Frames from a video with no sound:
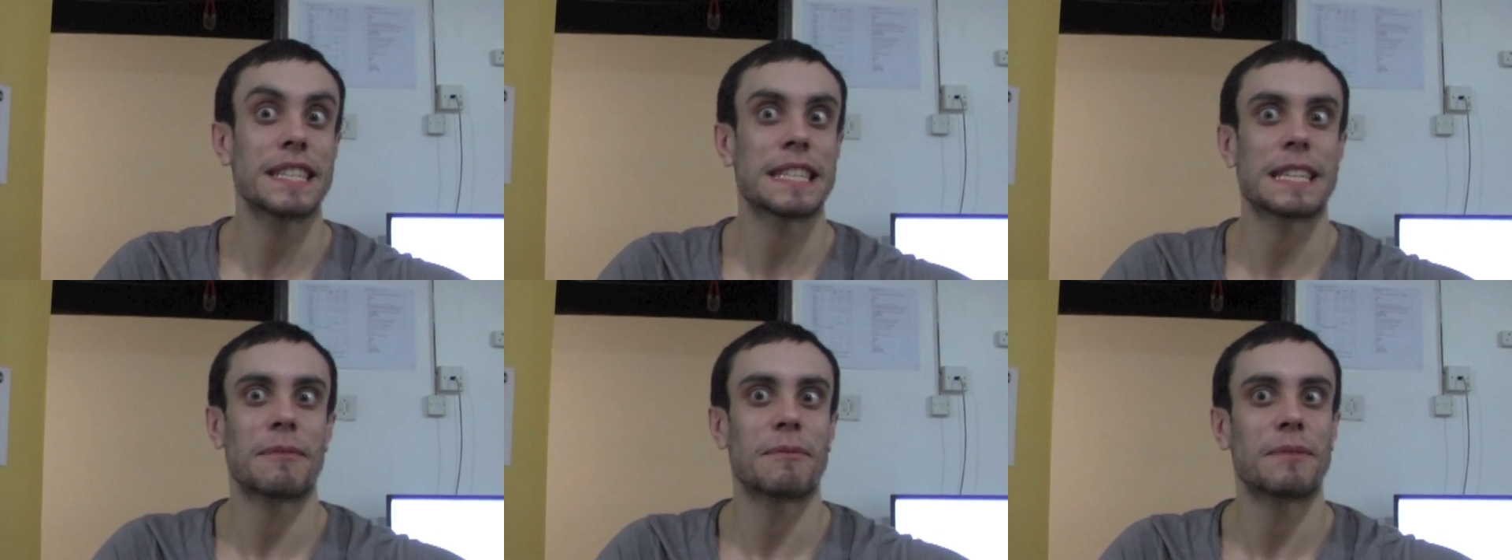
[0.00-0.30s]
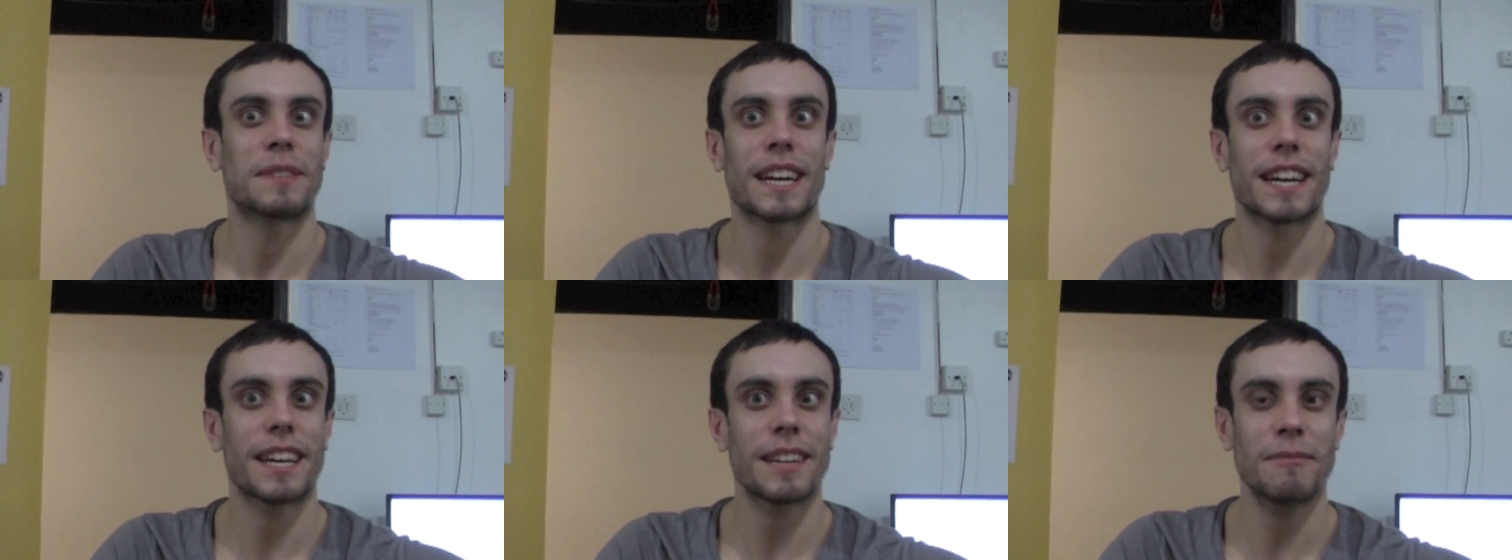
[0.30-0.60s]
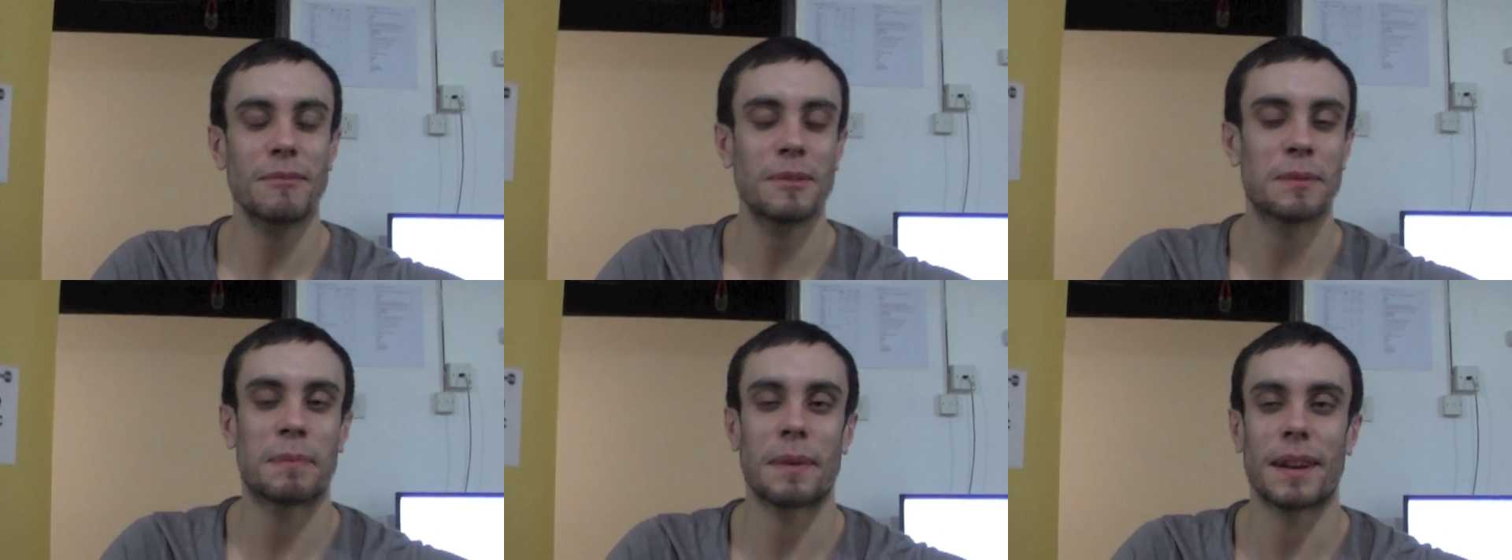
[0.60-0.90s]

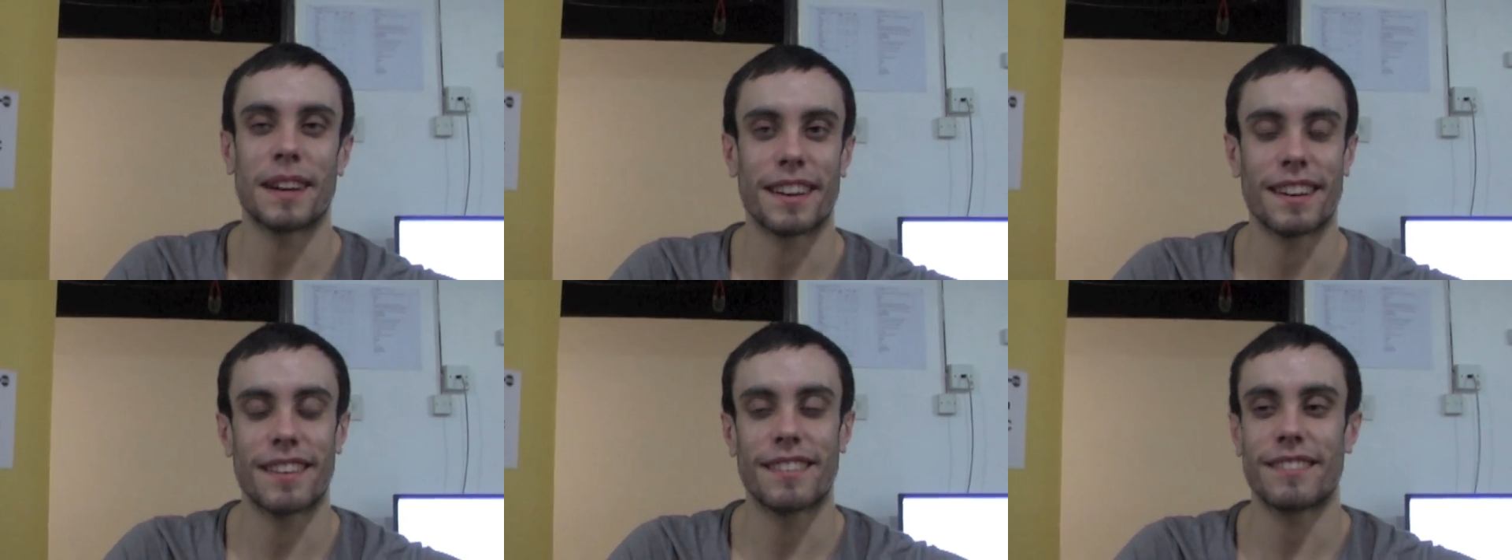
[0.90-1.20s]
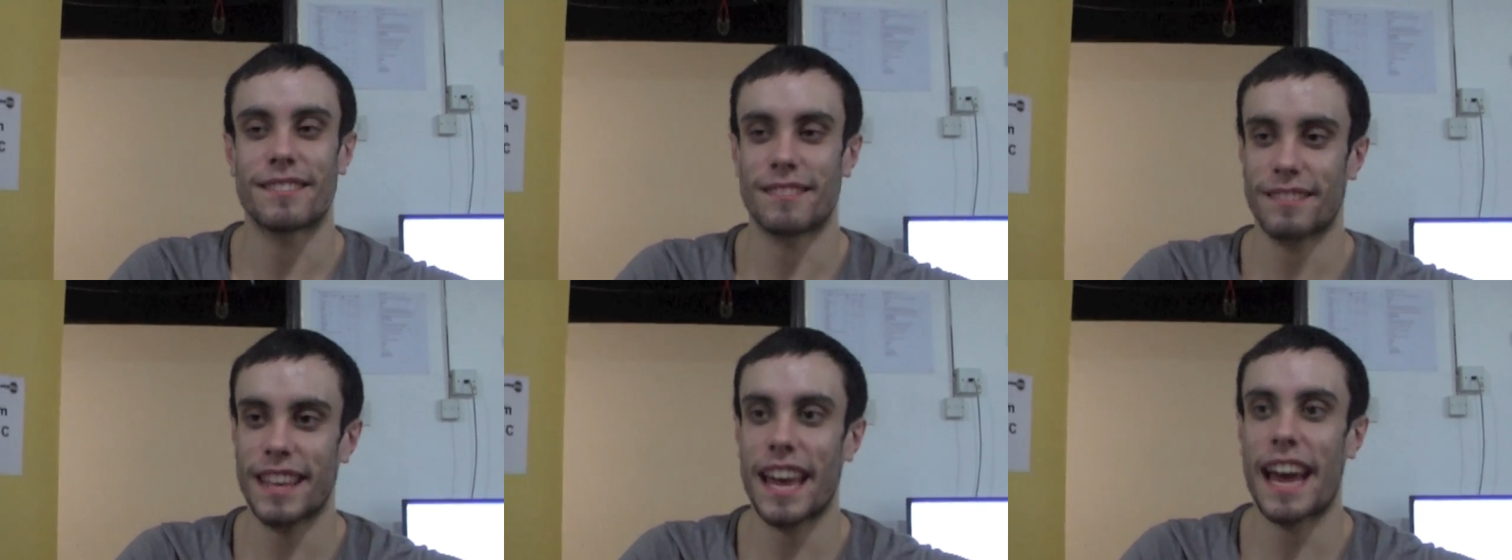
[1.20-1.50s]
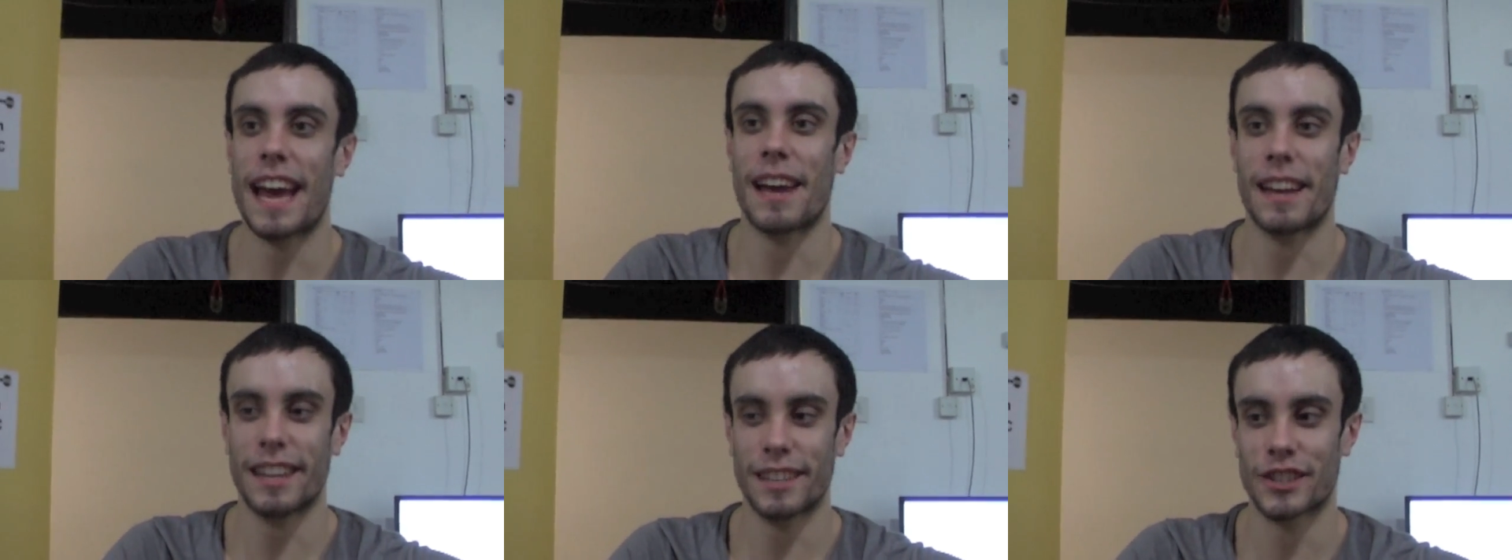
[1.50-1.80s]
sometimes, but
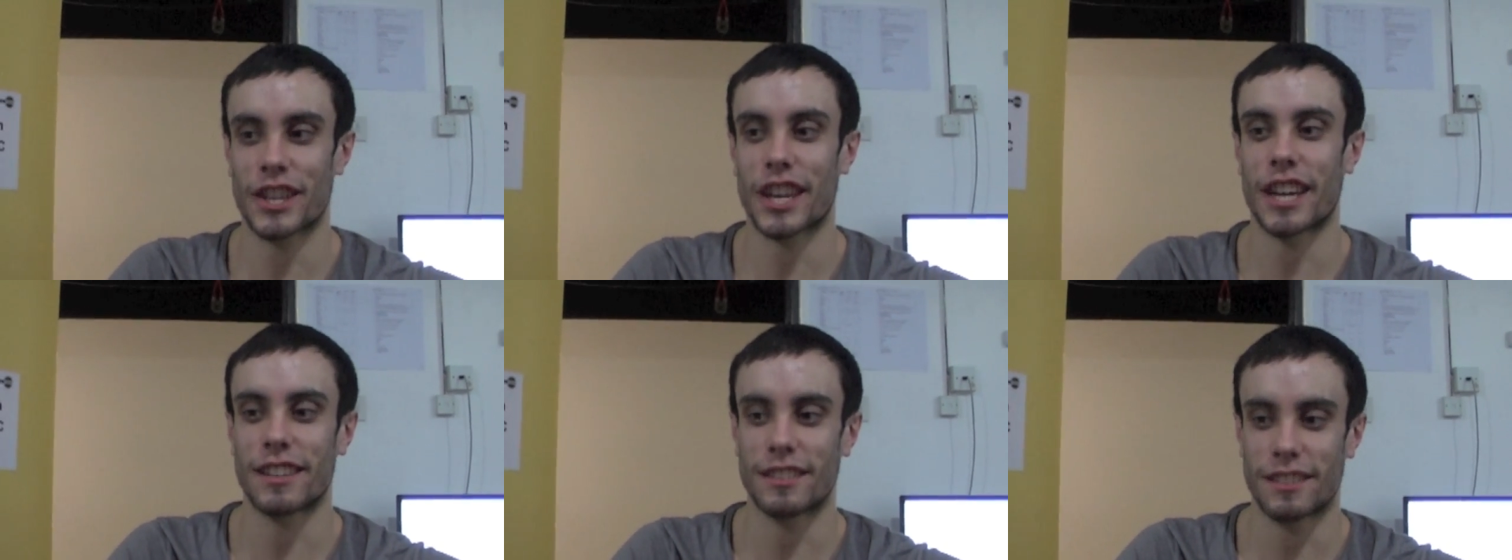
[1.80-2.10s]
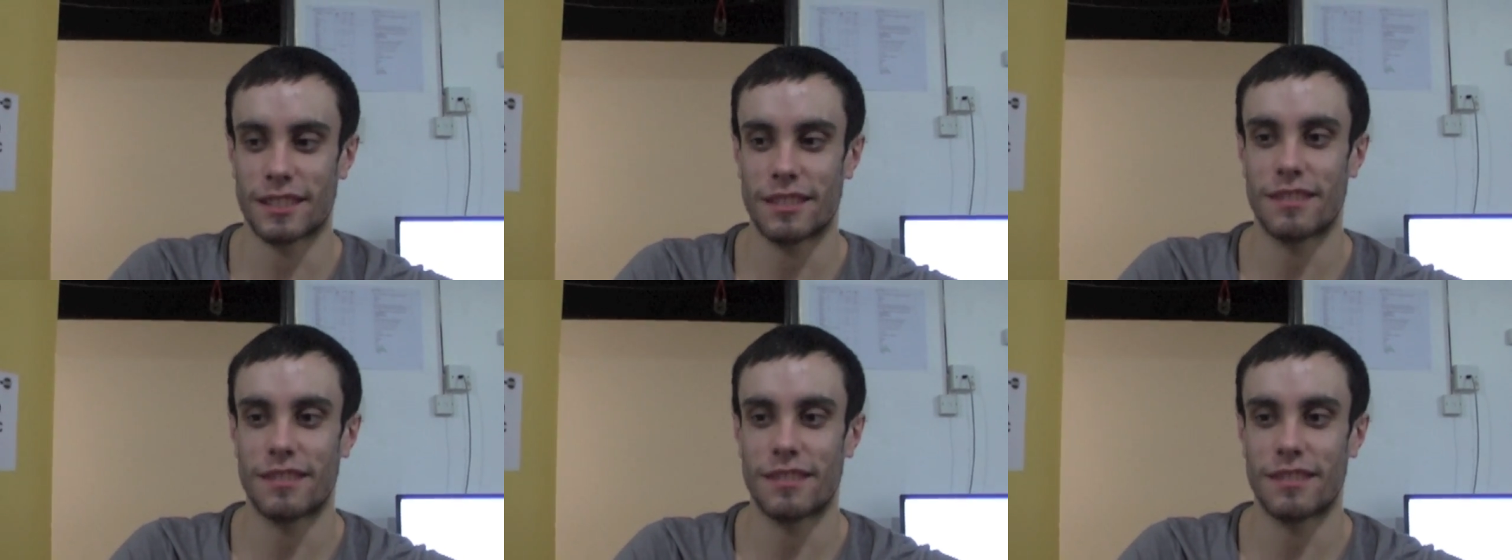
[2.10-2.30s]
yeah, it's good.